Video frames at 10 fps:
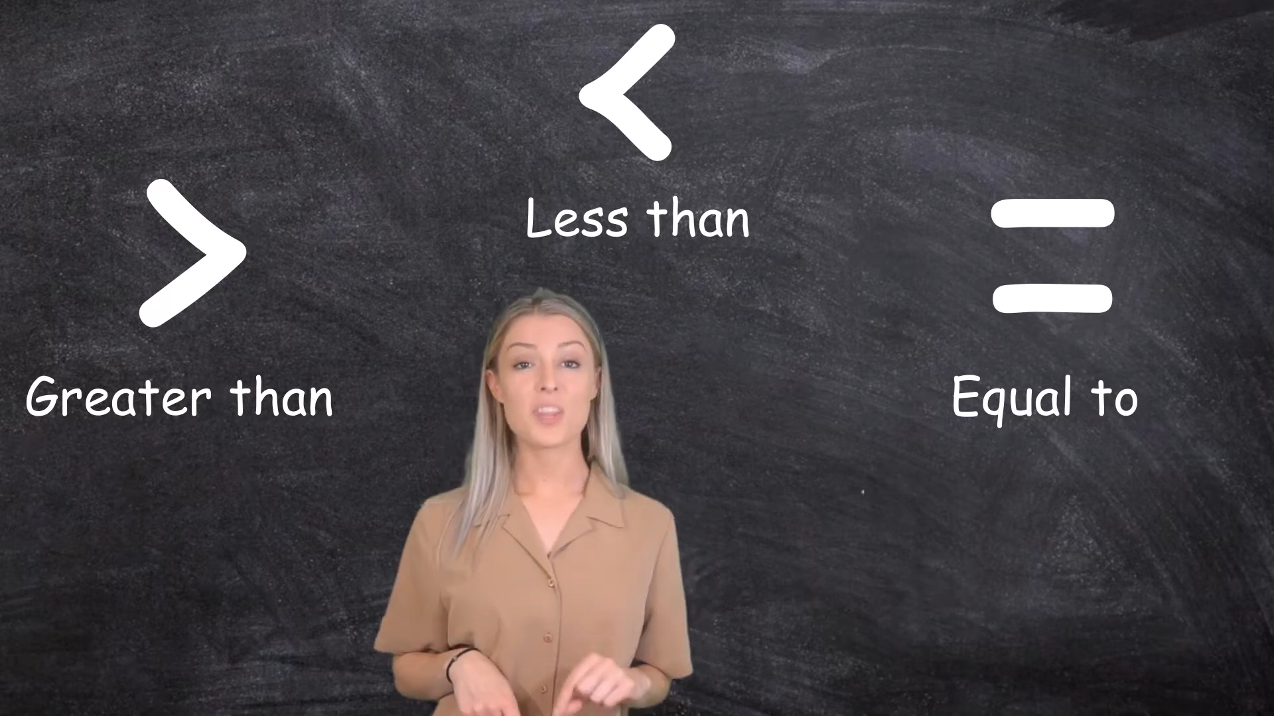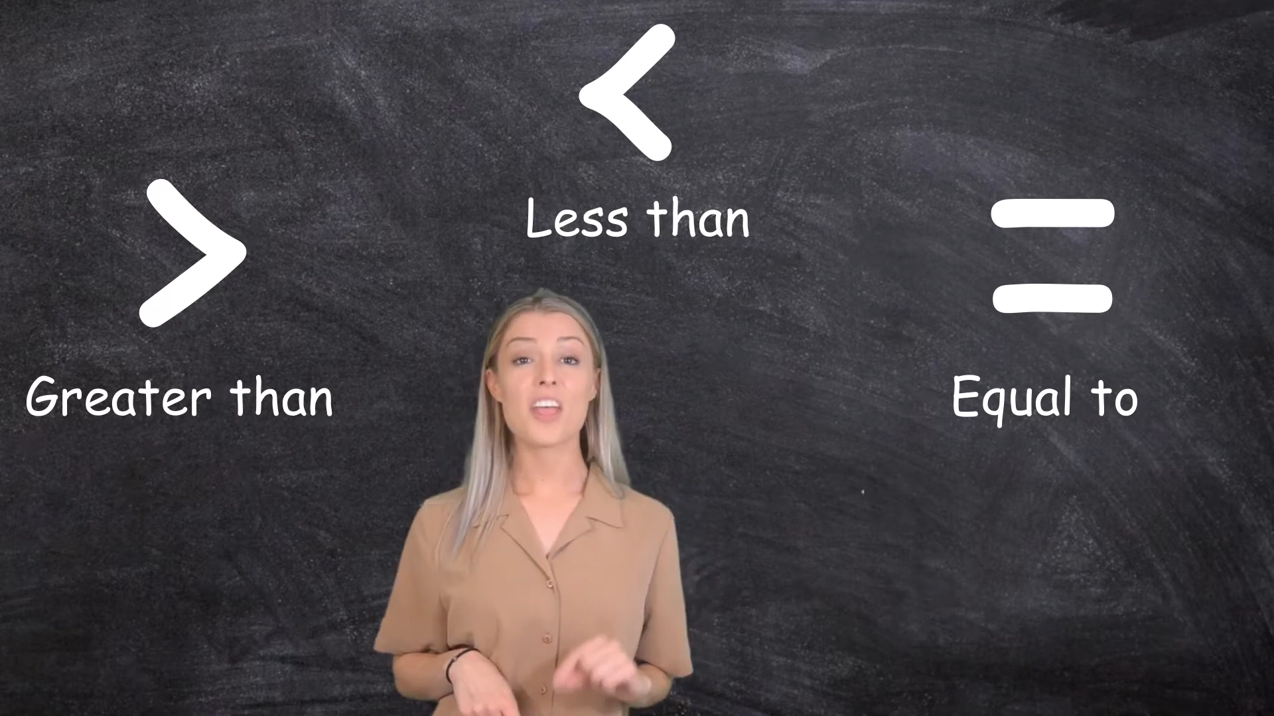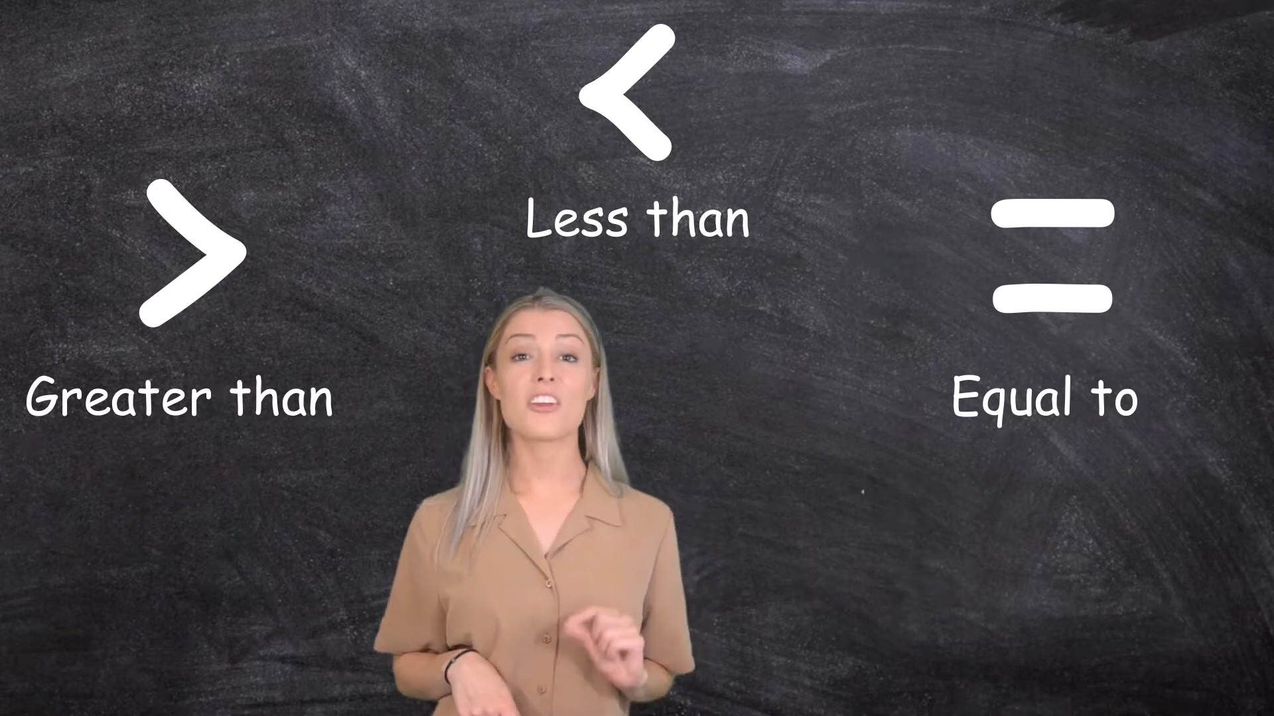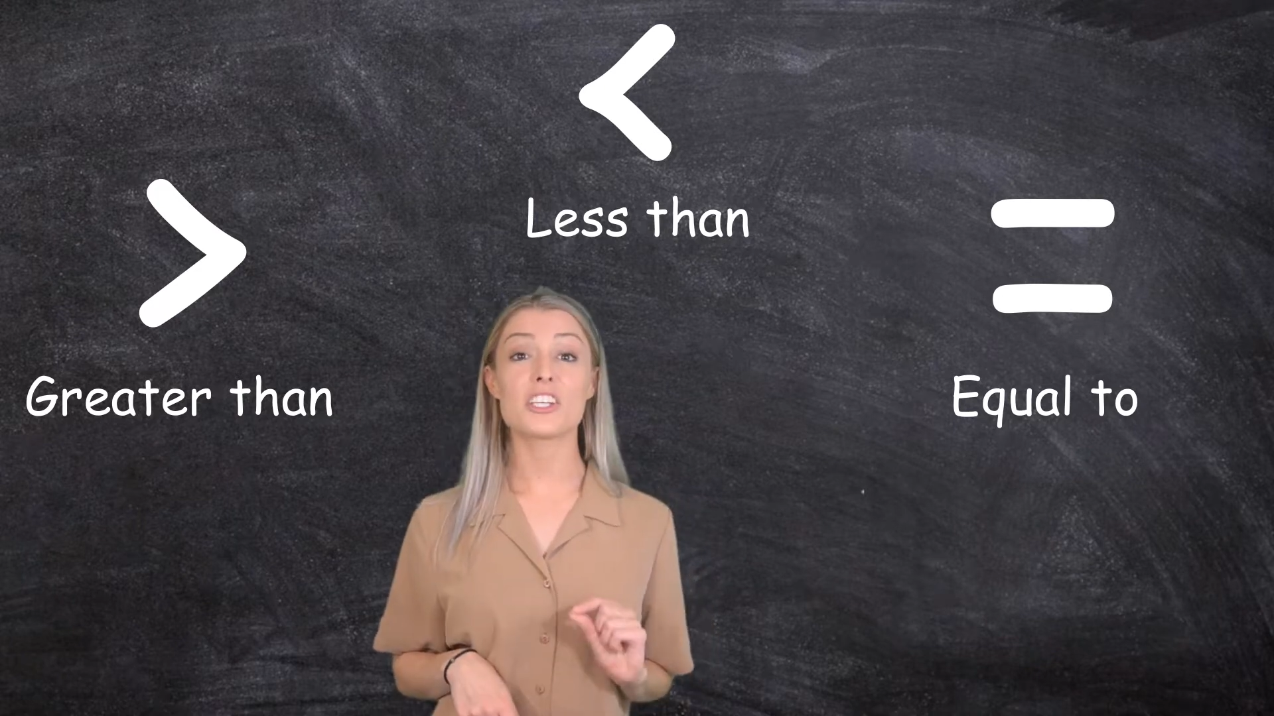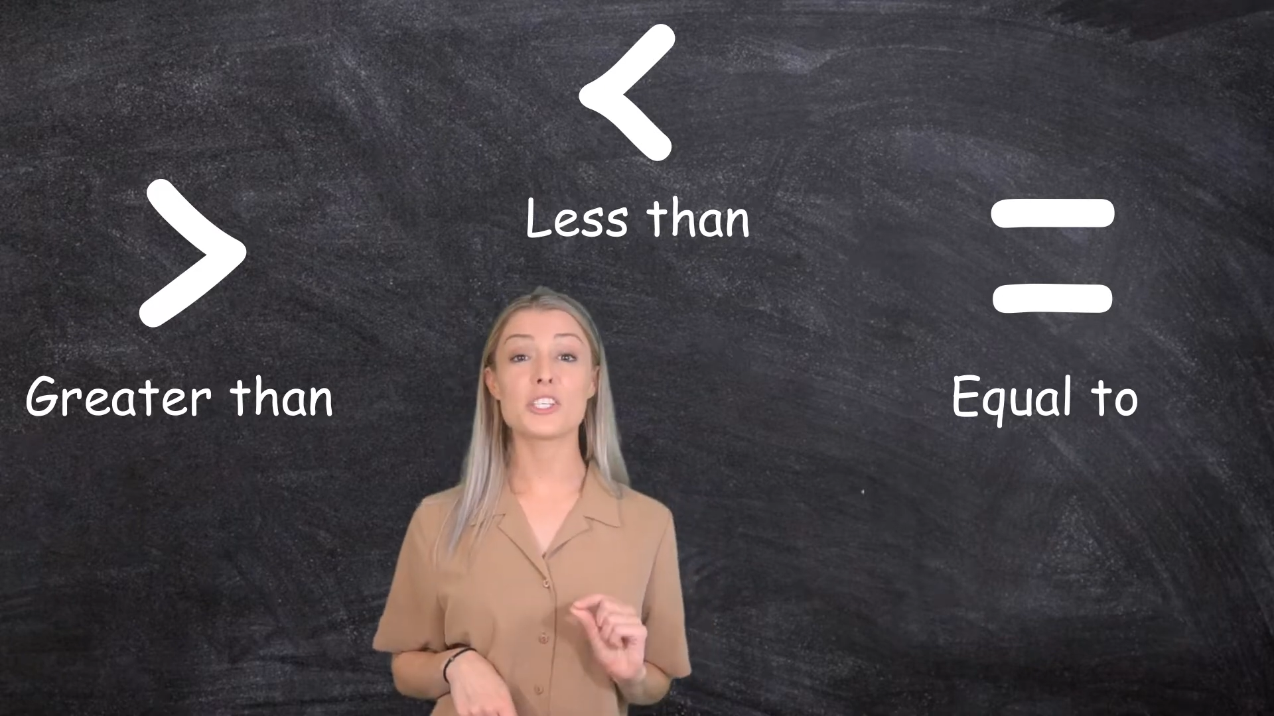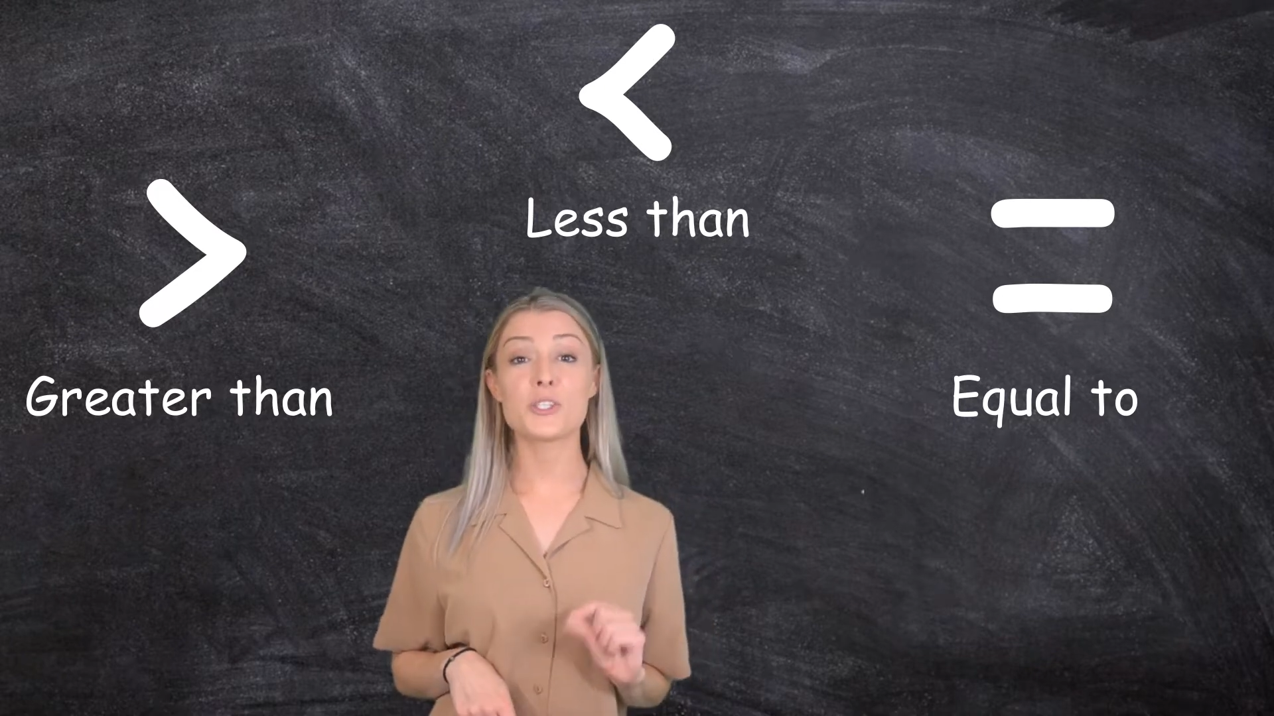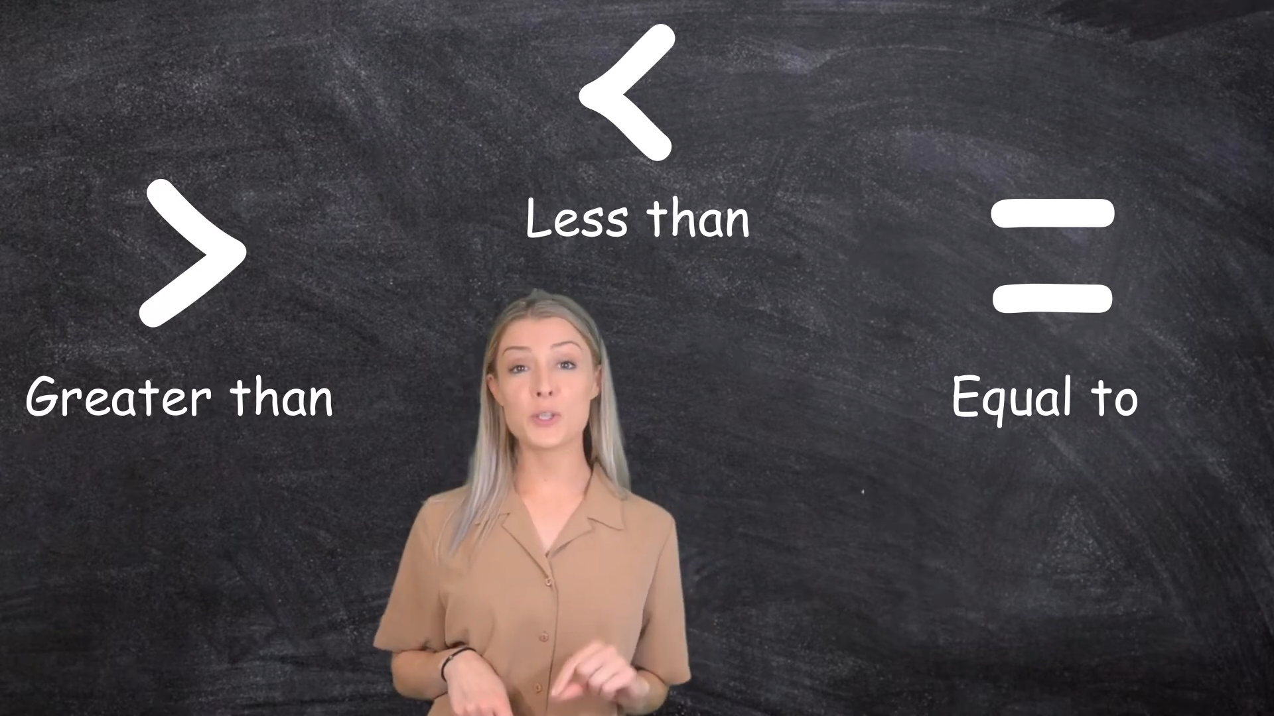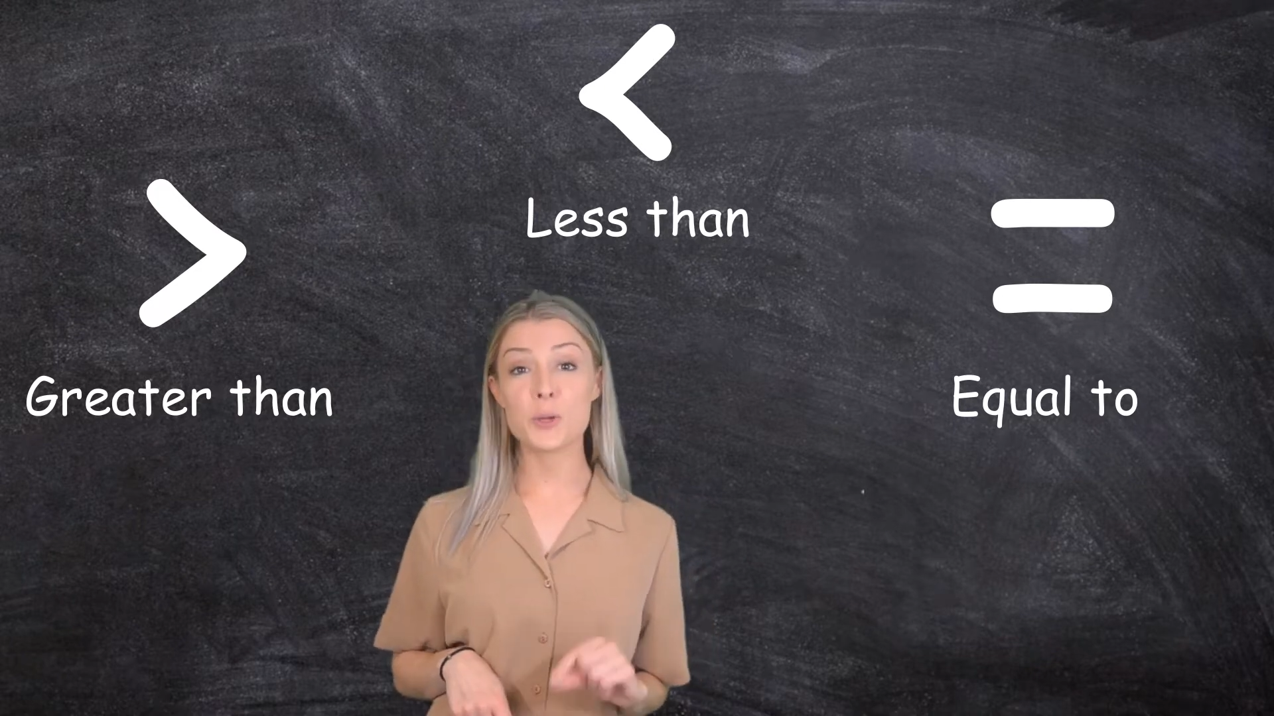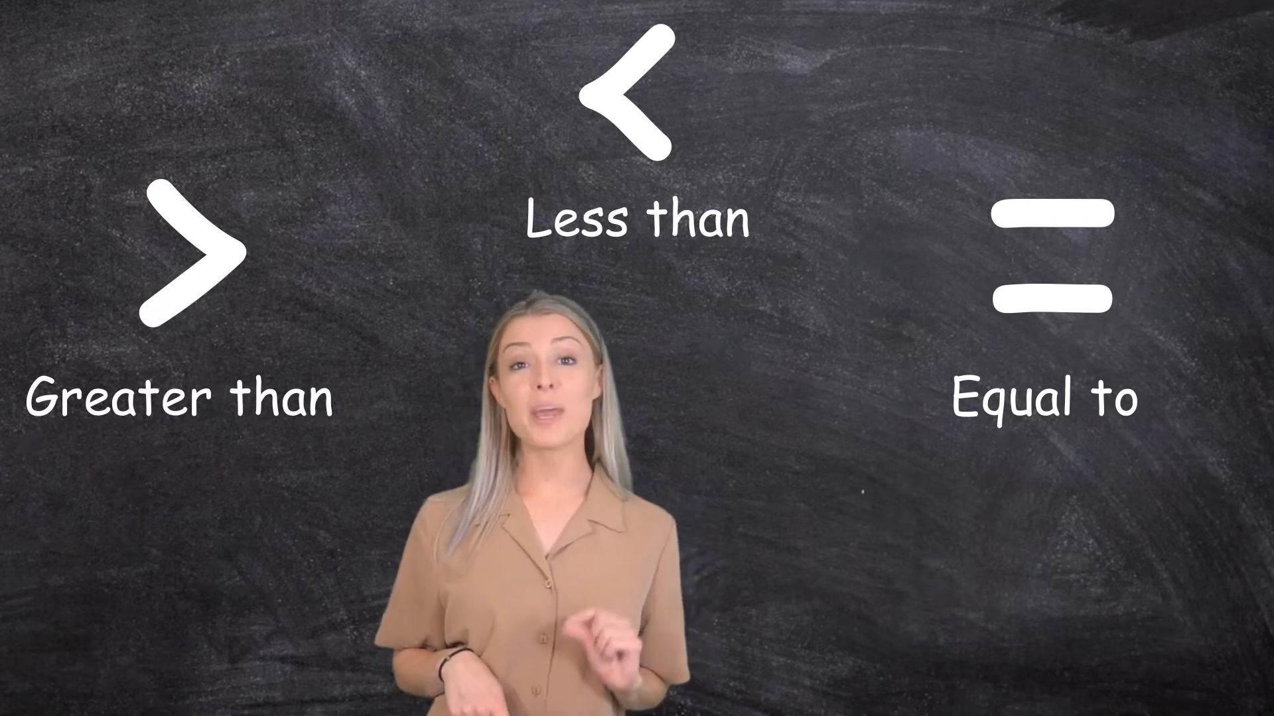There is a super